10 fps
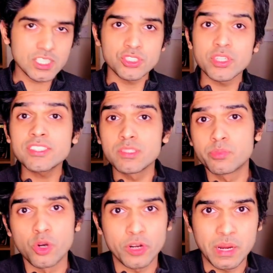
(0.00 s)
So that's the
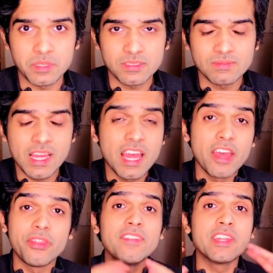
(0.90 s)
programmer.
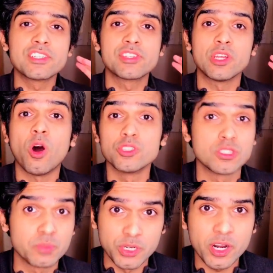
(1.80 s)
Then there's the
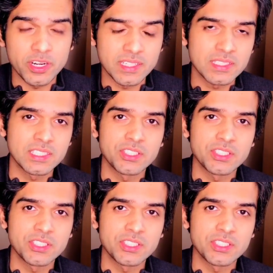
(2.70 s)
entrepreneur.